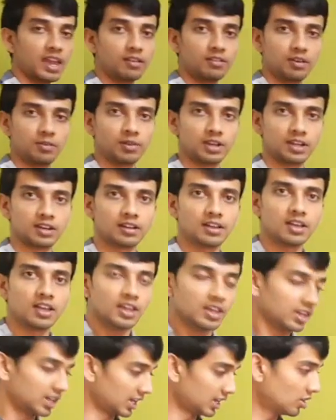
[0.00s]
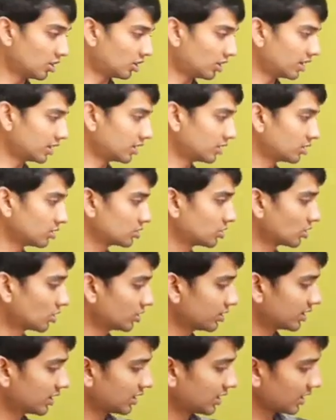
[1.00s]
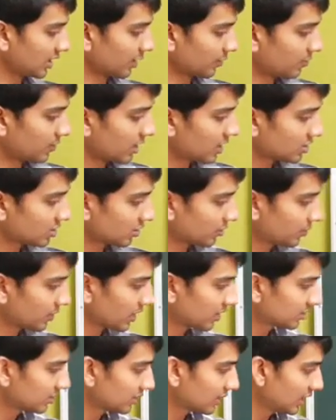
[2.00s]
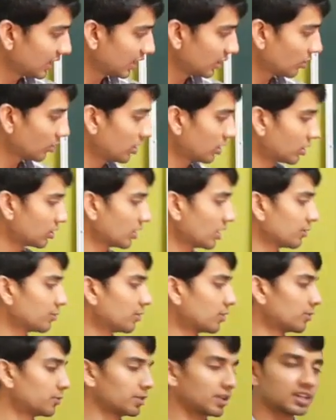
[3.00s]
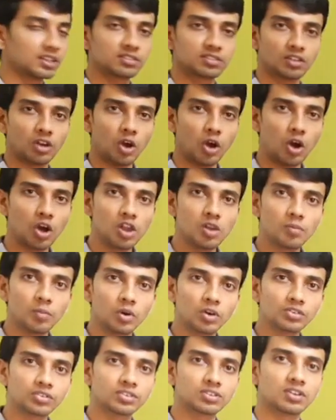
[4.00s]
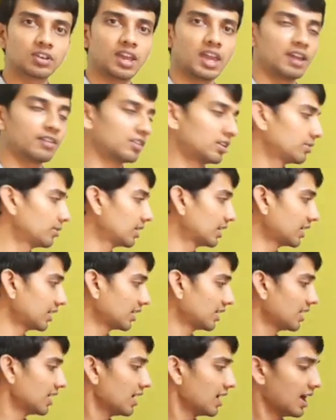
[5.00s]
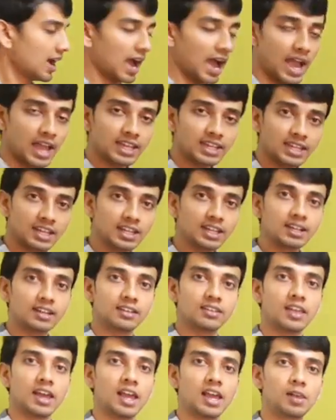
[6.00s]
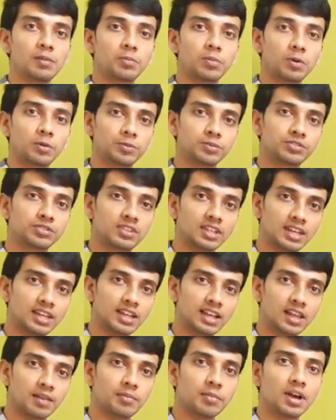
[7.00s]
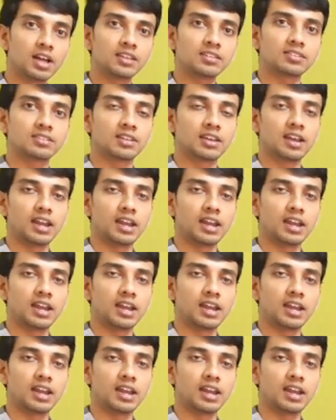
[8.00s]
everywhere. In order to show that f dash of x equal to f of x almost everywhere, I need the help of three lemmas,